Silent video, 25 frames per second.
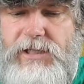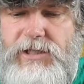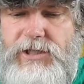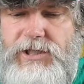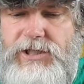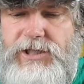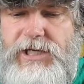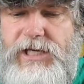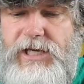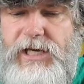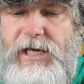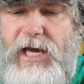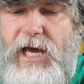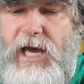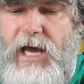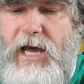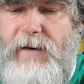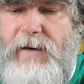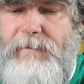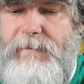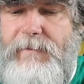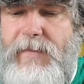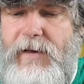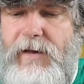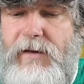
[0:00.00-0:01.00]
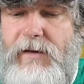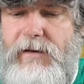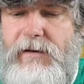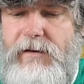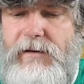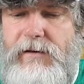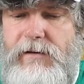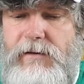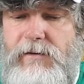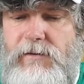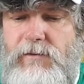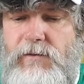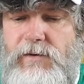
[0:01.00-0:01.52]
she
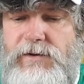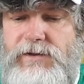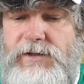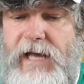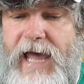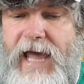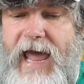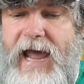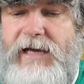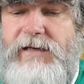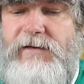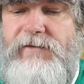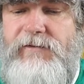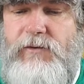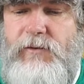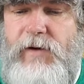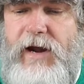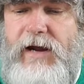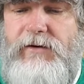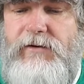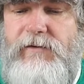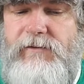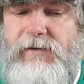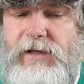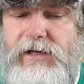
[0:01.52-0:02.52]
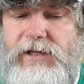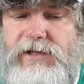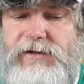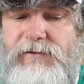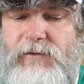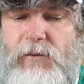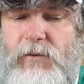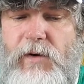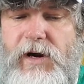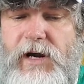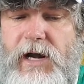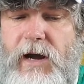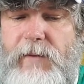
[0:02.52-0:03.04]
was active director of at
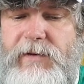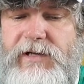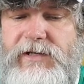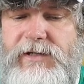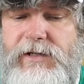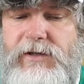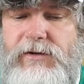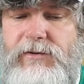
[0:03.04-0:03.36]
least 4 companies,